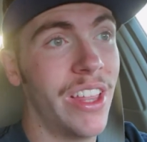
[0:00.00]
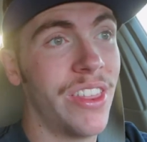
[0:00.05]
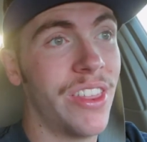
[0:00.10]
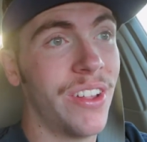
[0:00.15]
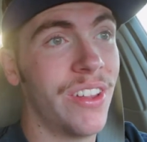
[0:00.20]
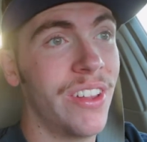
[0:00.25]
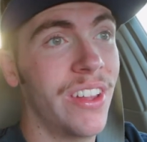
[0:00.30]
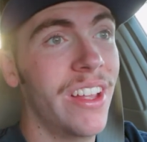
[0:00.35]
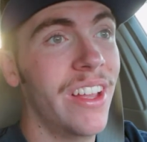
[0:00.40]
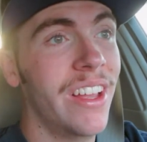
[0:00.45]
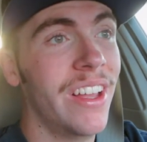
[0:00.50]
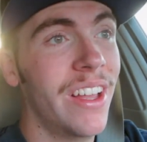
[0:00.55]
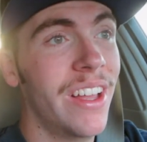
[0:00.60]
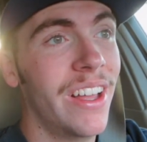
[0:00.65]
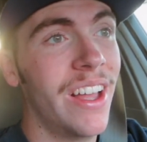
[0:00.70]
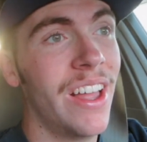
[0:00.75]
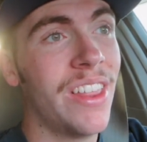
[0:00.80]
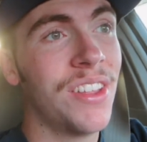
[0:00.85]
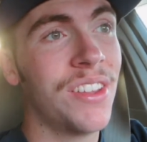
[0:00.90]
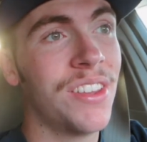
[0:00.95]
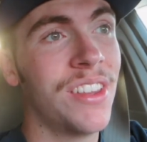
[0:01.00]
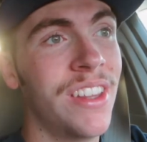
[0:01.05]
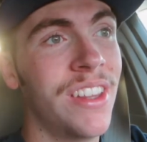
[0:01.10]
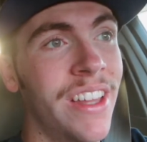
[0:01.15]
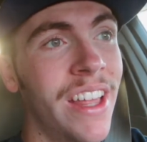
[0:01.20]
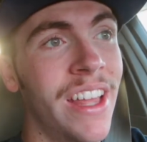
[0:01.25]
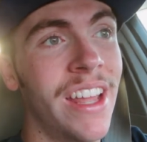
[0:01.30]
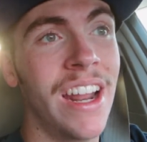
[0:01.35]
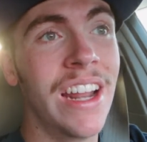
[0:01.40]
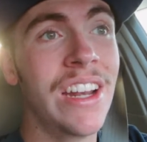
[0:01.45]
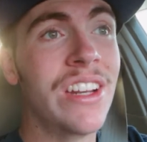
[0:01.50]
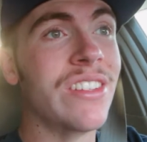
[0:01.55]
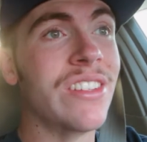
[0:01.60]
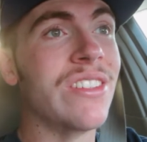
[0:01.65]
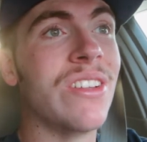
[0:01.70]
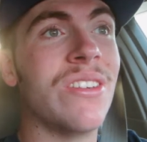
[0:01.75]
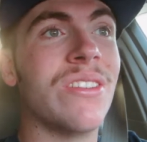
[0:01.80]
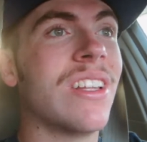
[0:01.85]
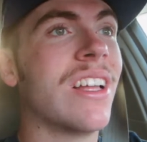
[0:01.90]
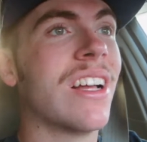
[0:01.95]
other, other than that, I
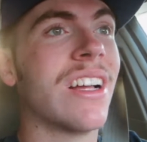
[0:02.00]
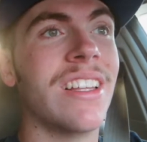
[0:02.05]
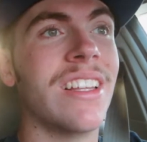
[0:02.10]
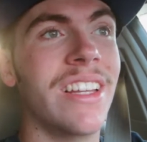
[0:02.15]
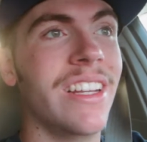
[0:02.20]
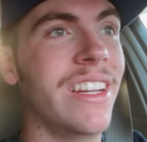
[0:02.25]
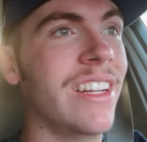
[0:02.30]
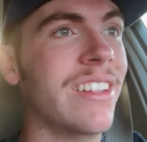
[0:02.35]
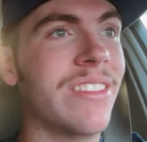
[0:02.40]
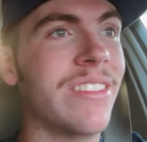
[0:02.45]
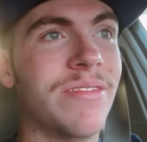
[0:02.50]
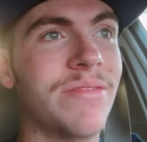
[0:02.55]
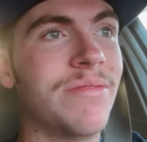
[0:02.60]
just don't like cleaning.